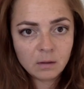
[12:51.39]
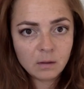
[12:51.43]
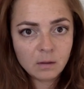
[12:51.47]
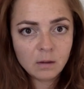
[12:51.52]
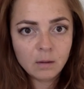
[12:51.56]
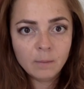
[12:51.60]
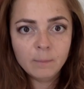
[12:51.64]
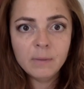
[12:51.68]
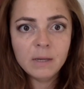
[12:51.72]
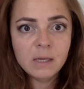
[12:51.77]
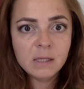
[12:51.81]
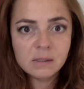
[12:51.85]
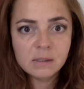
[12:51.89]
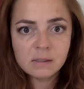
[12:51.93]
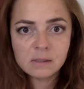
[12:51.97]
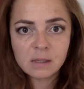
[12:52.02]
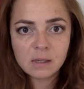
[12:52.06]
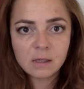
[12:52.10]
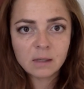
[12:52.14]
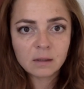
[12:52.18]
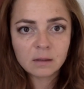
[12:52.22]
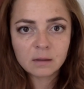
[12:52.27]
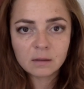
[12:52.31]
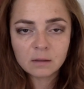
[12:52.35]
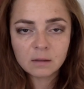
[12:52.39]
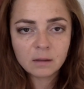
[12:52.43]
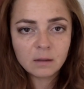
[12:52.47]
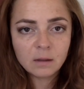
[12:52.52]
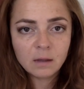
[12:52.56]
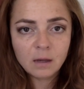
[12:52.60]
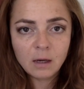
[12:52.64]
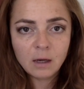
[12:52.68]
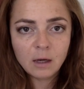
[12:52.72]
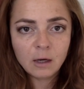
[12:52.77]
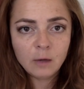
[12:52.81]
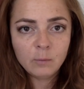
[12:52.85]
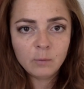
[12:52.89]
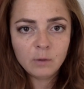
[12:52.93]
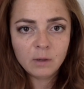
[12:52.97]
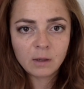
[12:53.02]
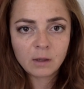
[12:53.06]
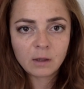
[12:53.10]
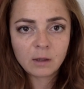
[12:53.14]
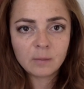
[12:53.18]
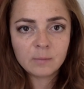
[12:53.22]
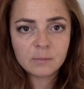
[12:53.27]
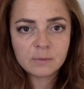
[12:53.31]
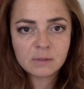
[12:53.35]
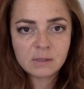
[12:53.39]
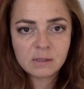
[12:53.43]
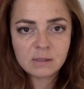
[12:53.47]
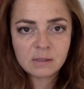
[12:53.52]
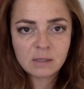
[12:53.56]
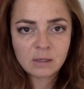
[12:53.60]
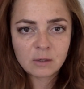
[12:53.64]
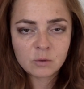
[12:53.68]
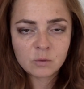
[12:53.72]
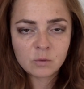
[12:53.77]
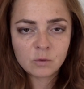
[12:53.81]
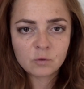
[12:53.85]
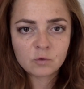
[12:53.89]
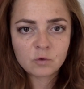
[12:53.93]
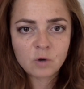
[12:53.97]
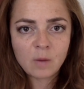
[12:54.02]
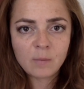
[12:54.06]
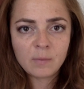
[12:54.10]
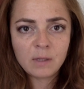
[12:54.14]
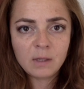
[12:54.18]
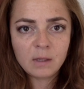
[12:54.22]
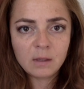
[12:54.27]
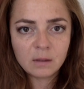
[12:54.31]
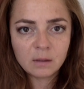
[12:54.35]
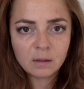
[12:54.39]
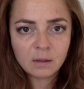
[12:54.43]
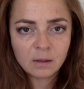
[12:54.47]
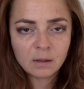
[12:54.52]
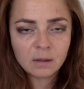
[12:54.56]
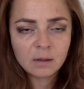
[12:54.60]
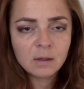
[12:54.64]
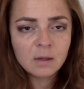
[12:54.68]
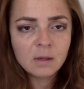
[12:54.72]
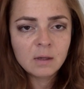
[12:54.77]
amazing when it comes to sexual trauma healing.